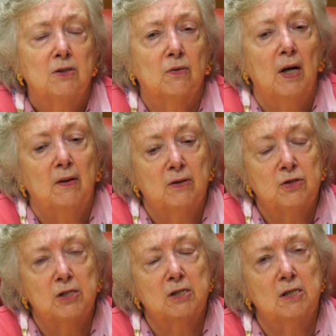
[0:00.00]
So
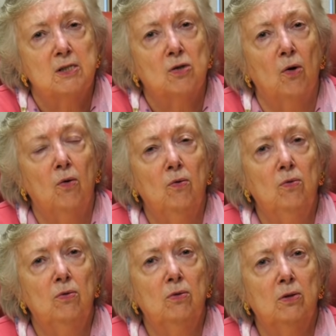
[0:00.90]
there's just this
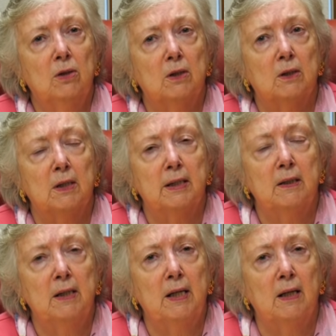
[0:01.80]
whole
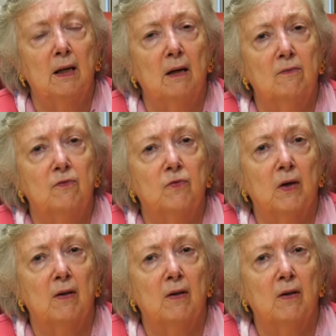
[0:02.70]
litany of